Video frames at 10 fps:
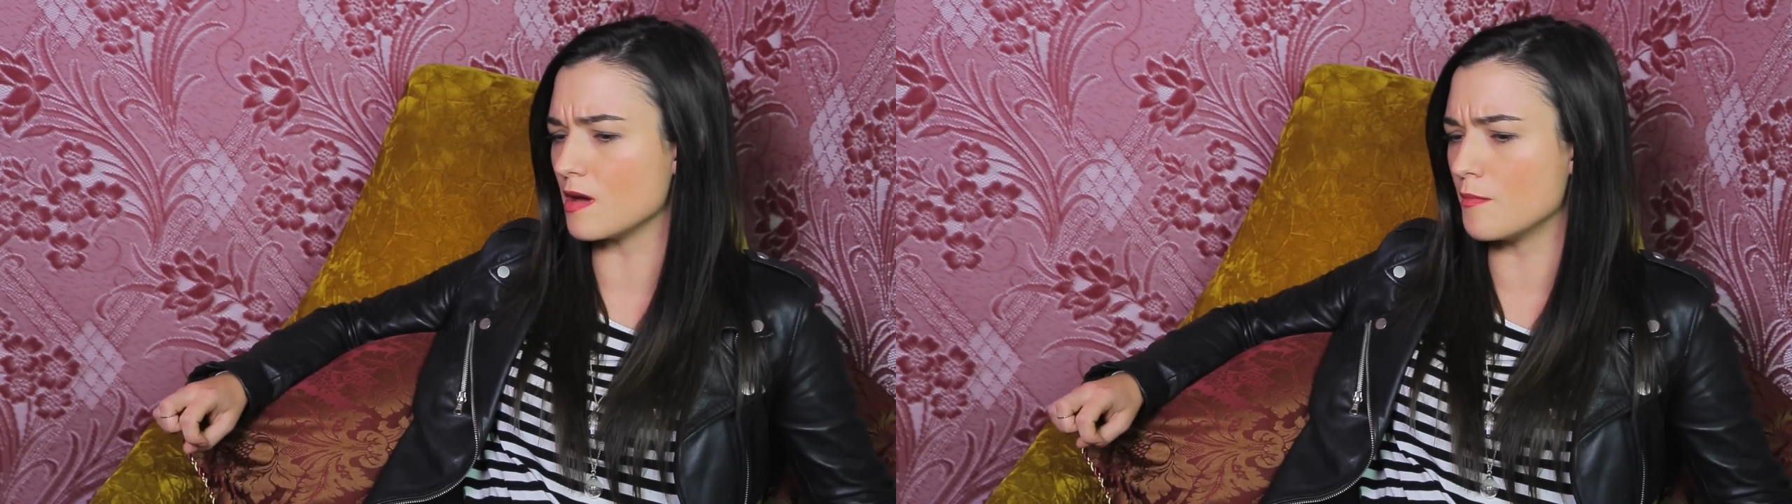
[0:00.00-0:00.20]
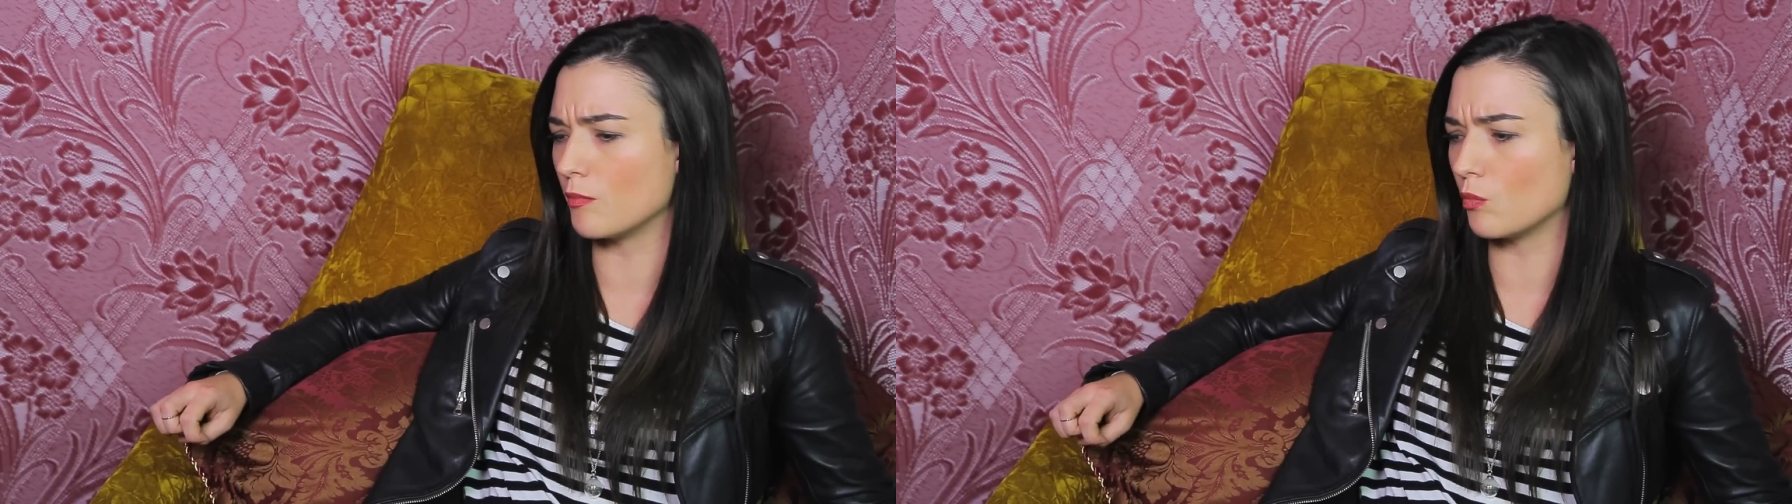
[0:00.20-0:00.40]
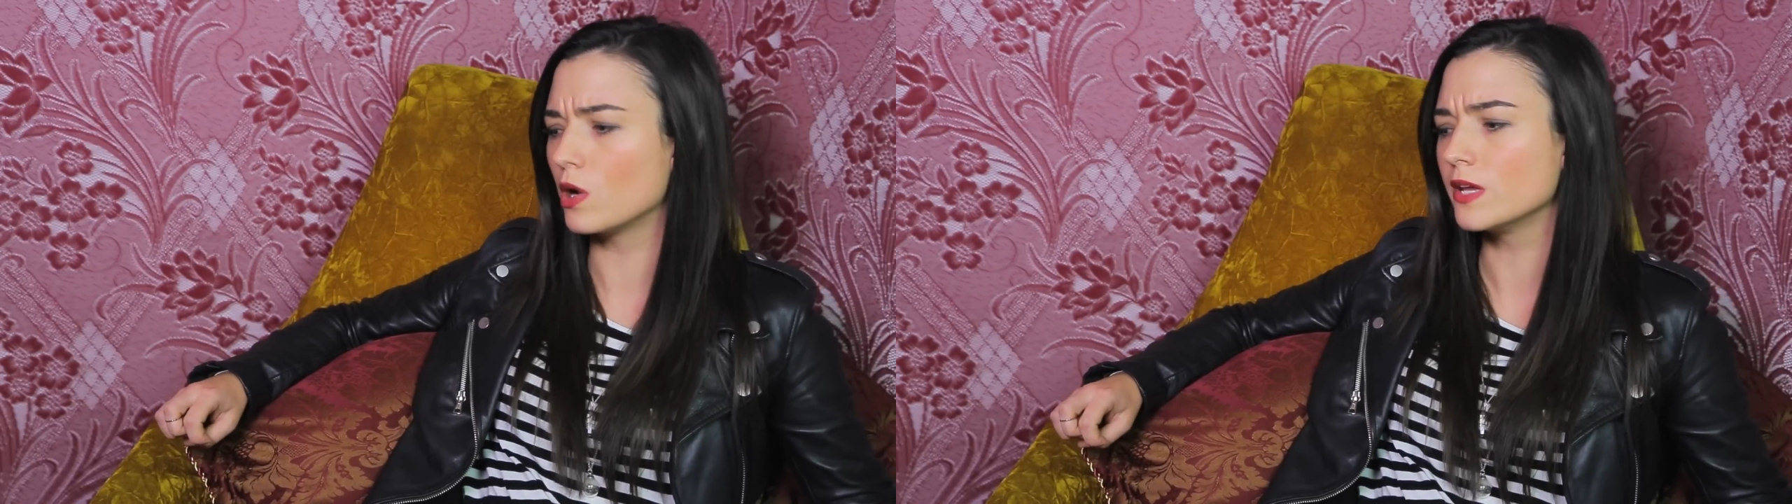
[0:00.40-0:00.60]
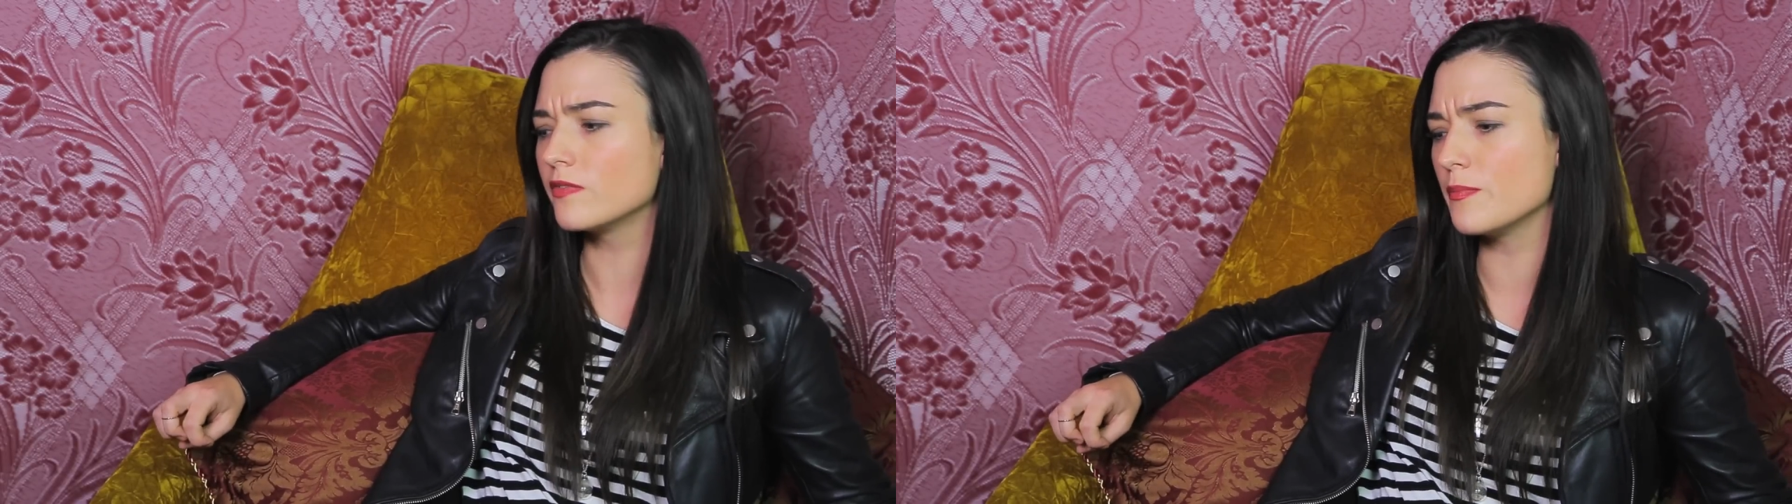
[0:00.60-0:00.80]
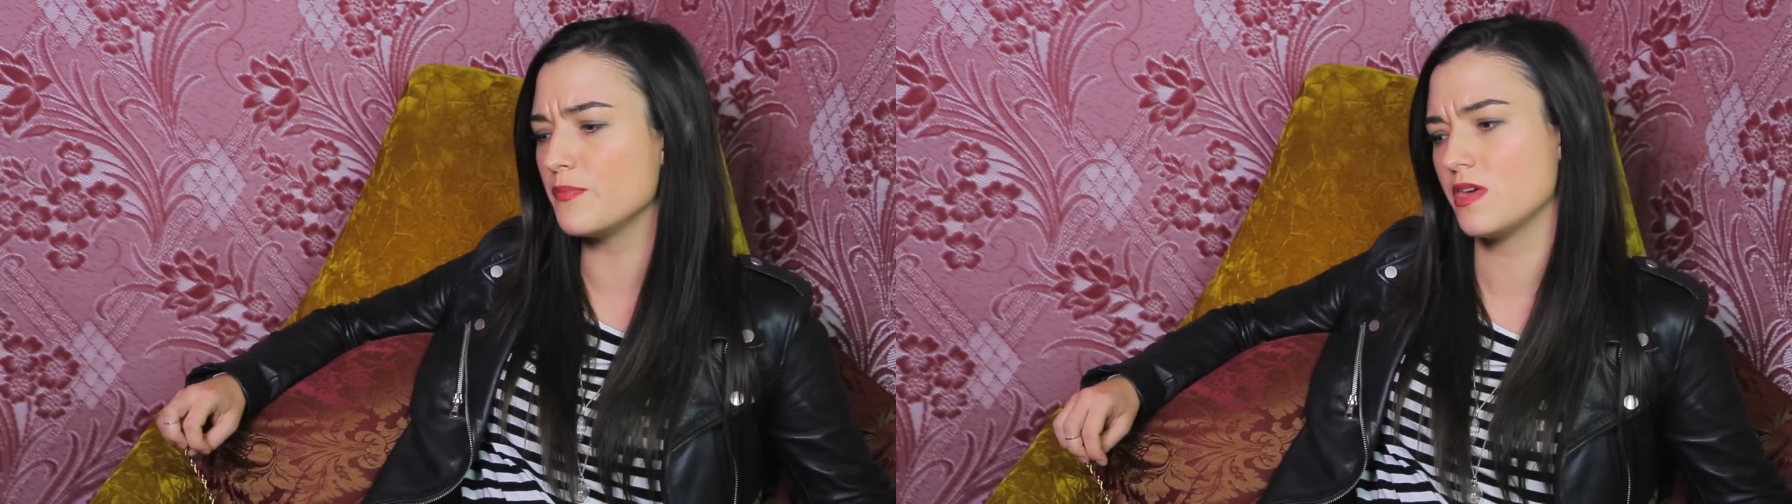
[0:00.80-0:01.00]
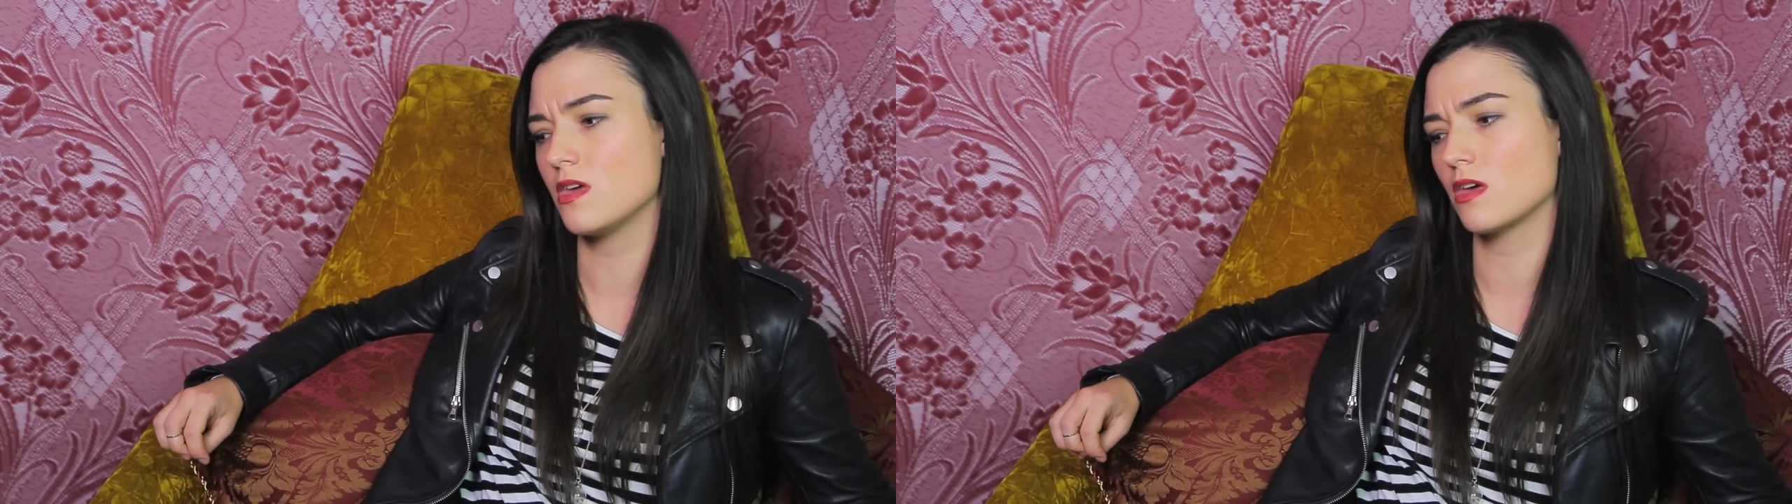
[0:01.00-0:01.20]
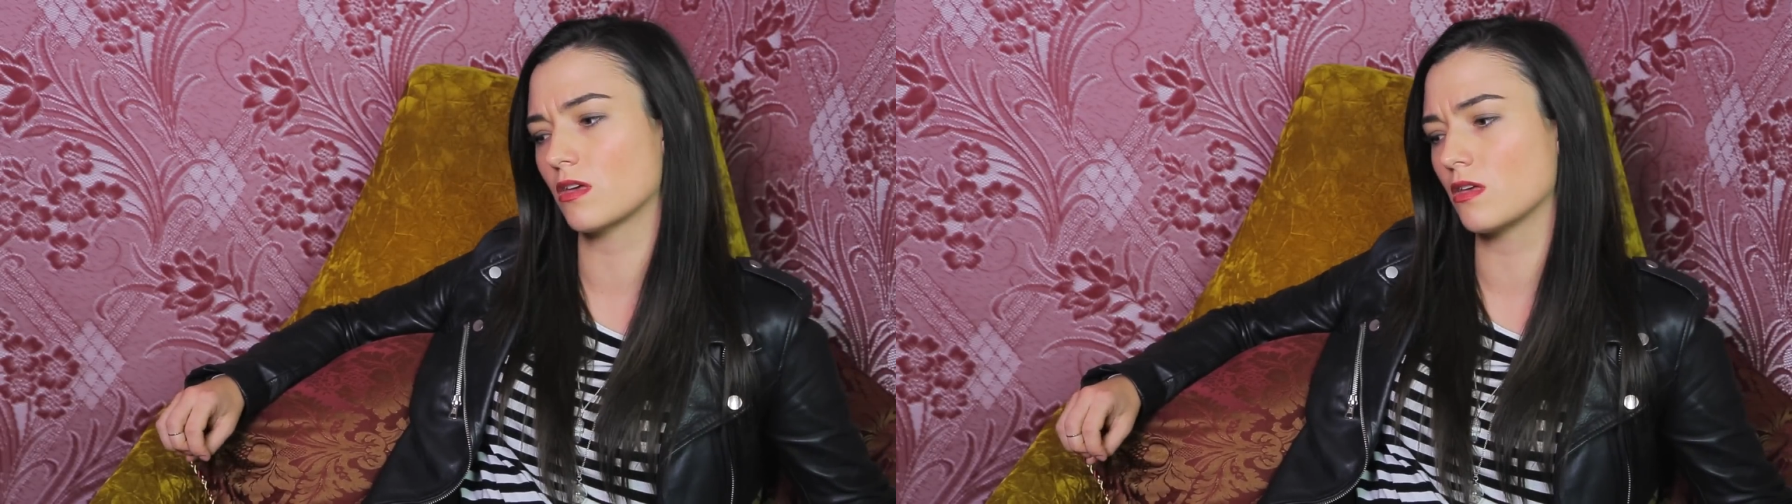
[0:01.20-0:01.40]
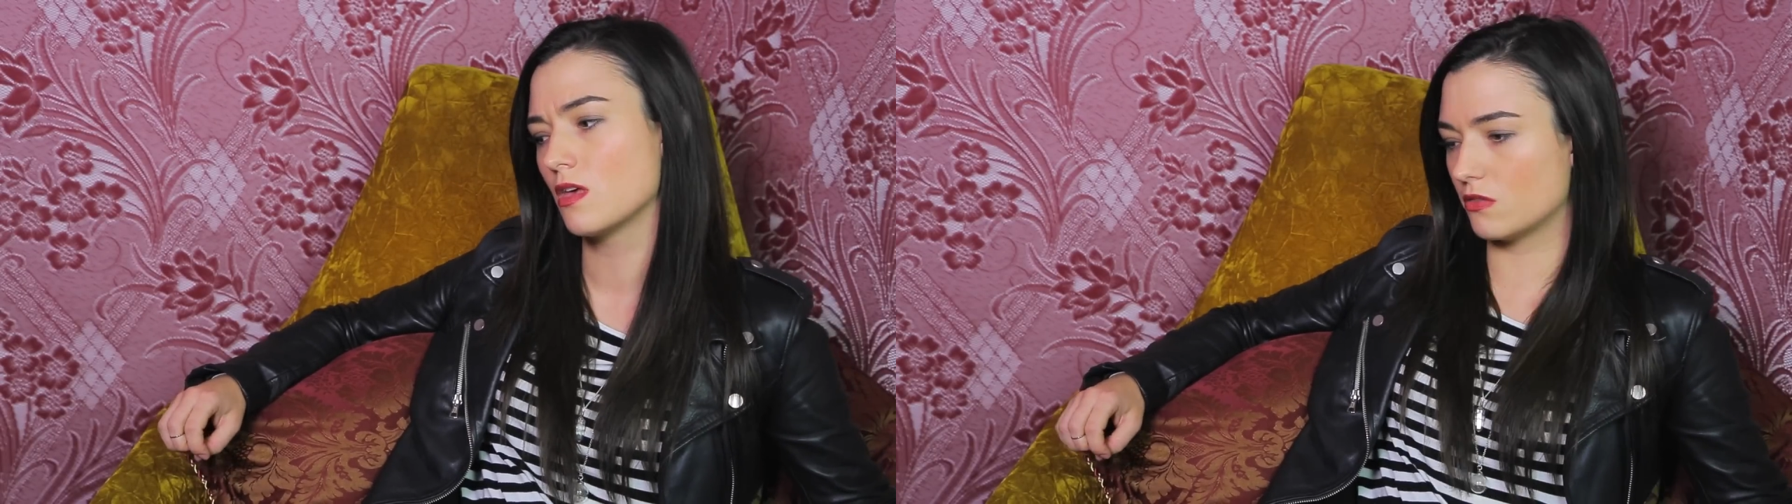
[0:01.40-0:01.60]
One of them
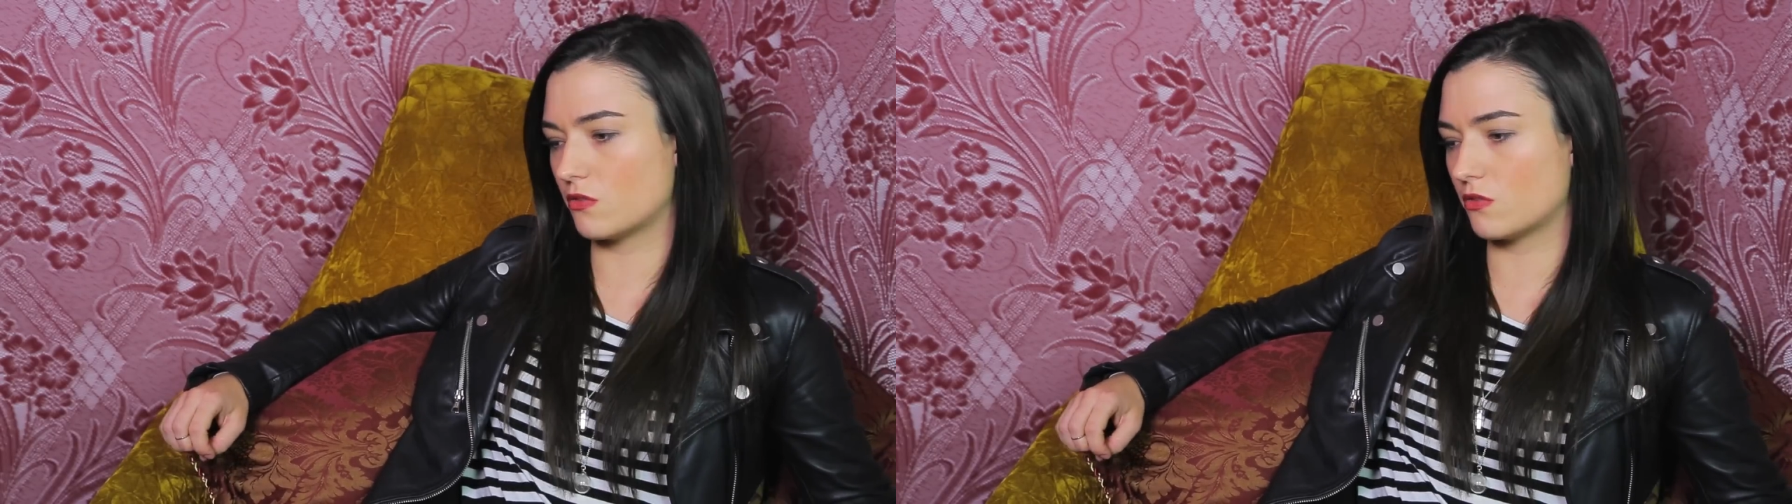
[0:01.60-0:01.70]
being